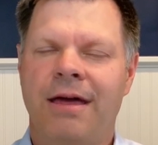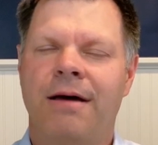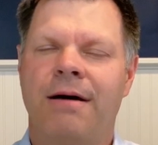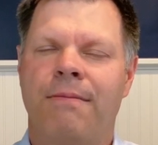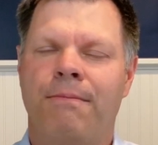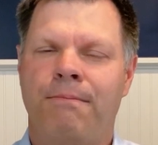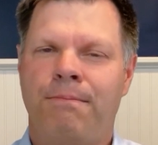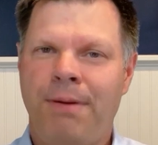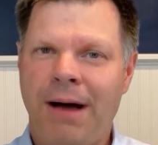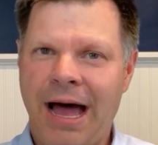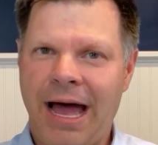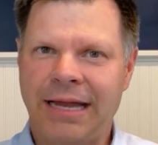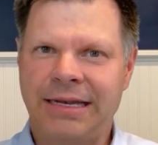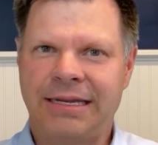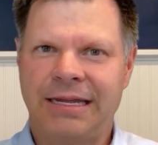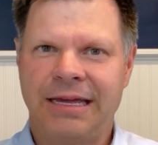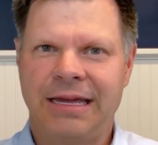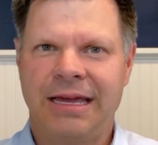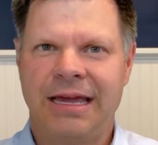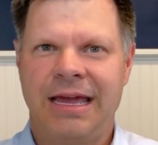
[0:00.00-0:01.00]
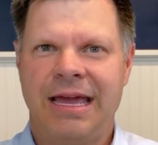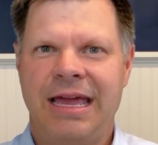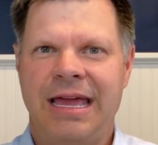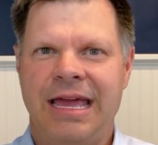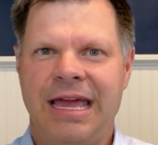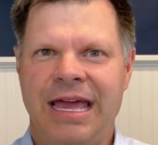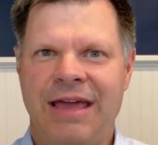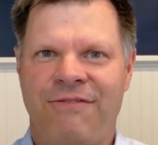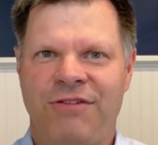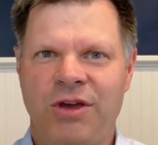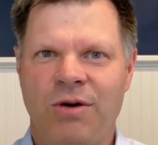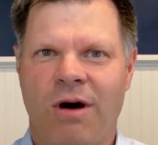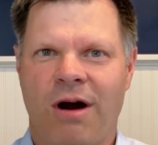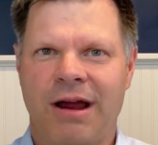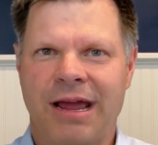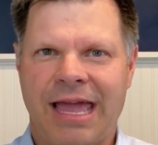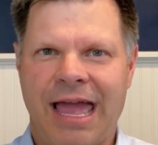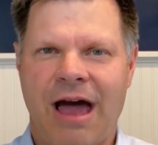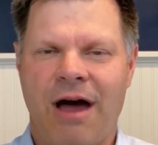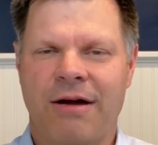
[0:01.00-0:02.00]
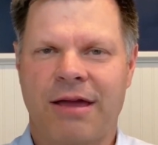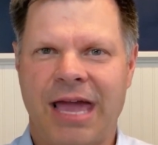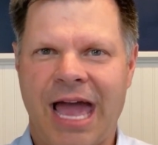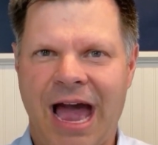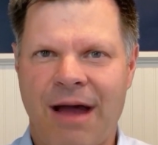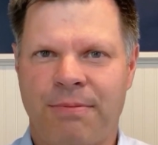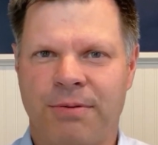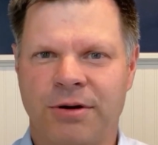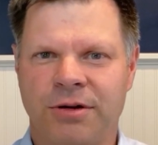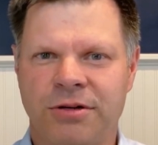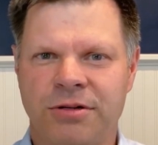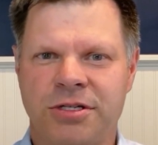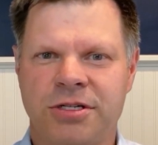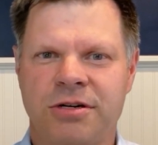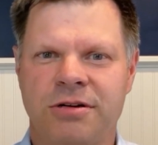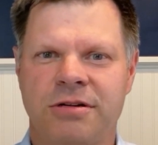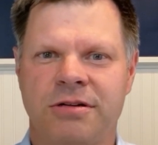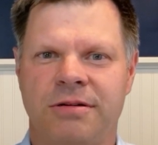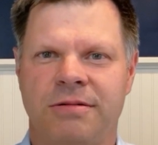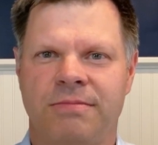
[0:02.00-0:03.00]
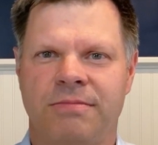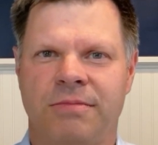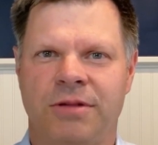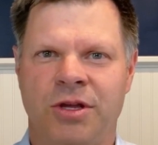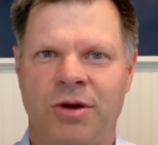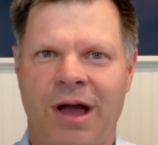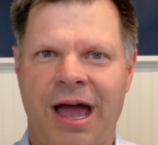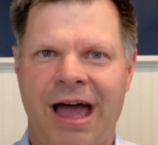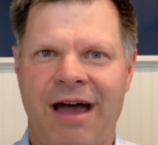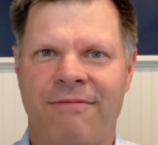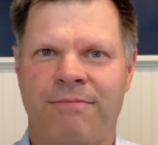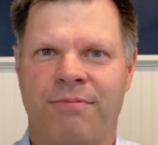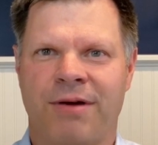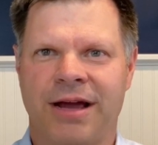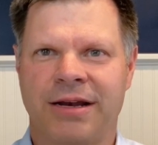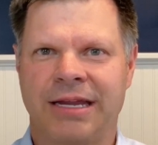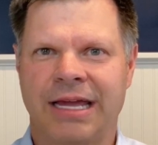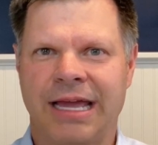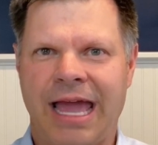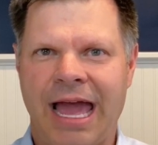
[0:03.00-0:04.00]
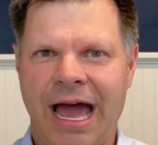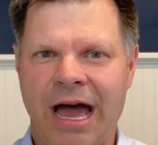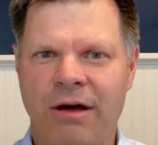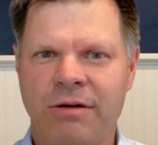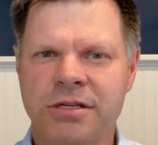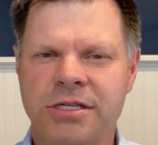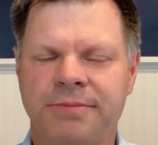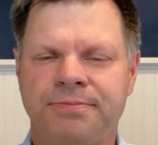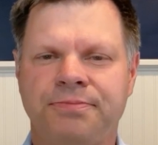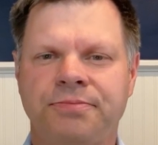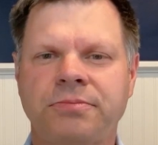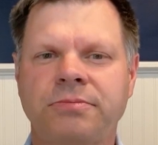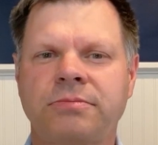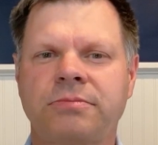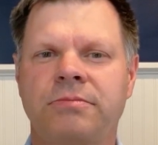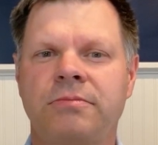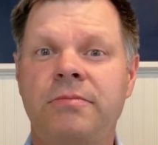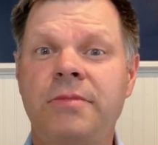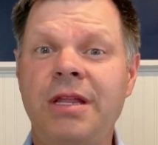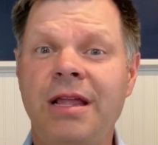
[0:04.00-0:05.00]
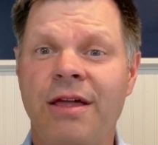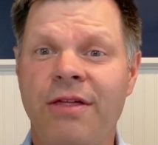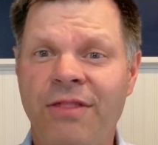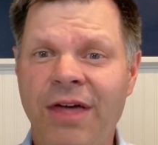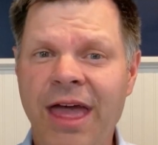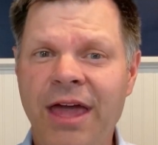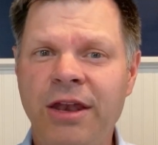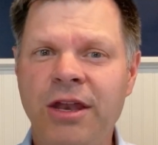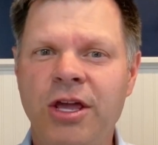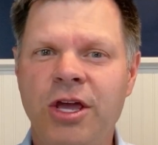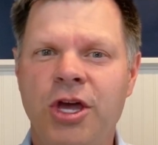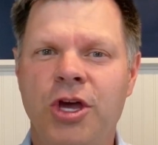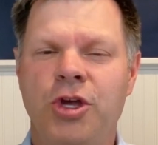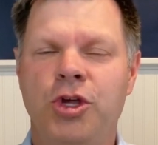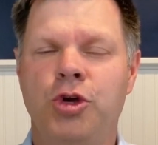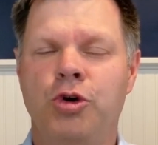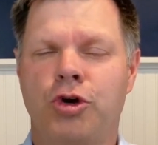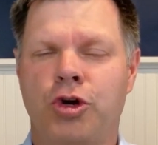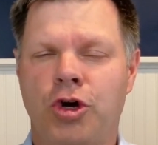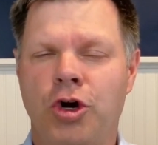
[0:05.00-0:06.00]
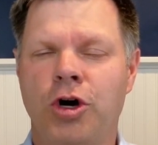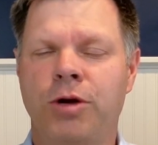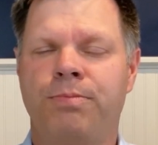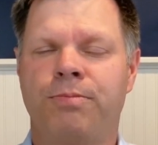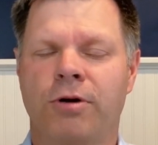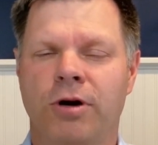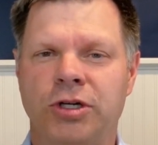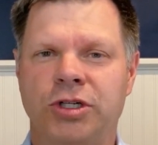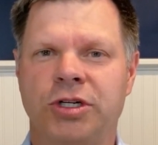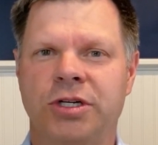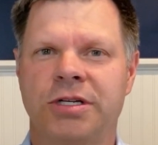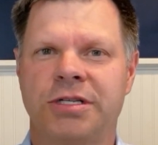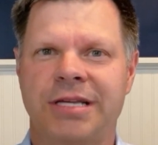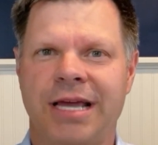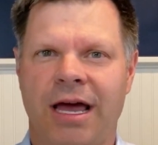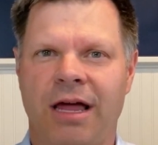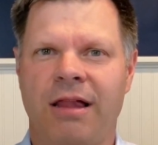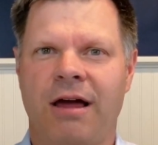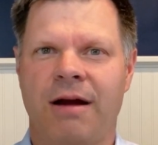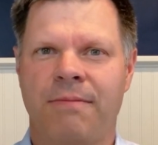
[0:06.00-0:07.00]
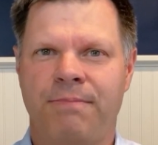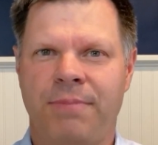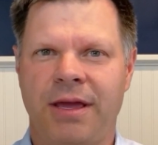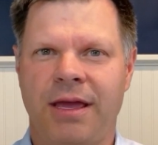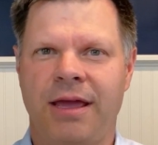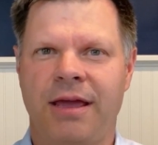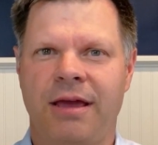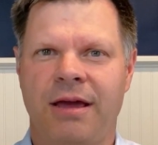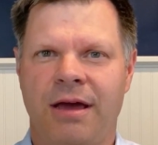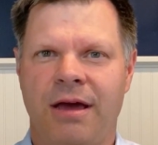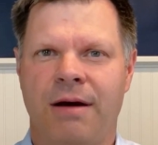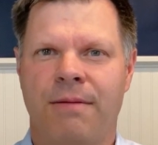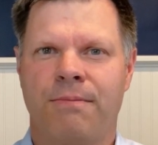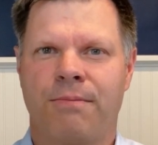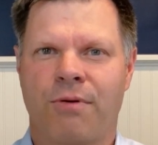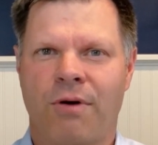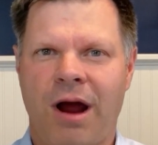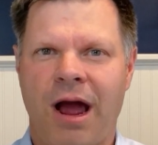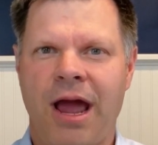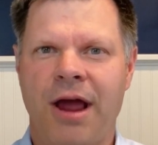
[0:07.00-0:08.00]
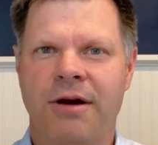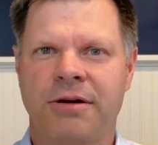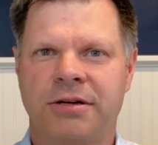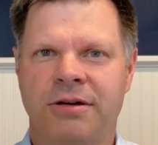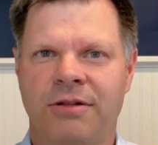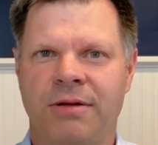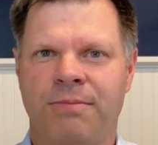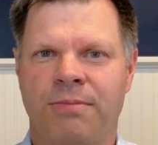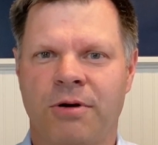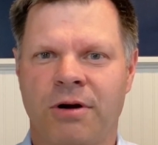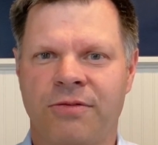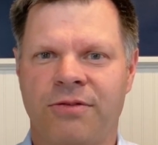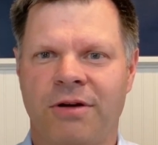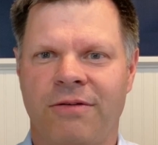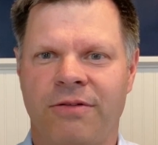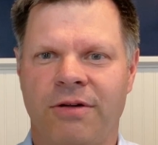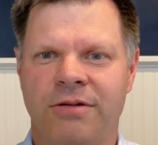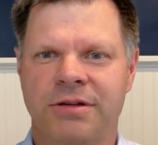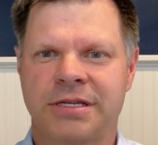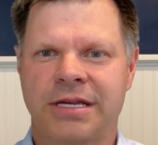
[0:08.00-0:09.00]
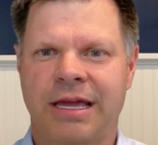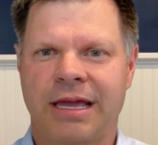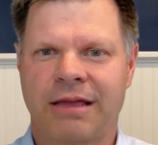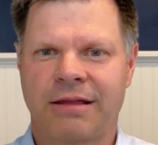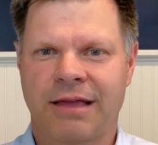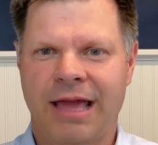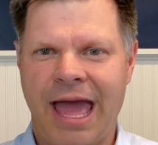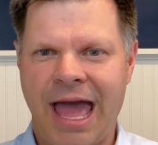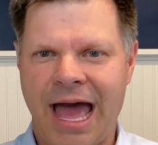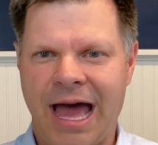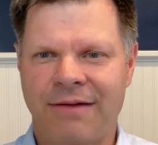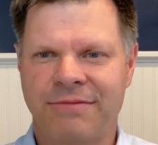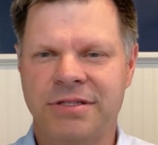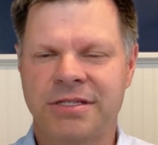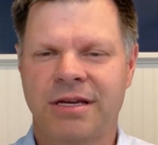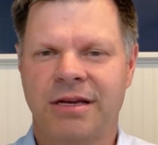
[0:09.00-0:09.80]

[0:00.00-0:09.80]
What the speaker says: But if you are a cow-calf producer, you have pregnant cows, then you could purchase LRP prior to the birth of those calves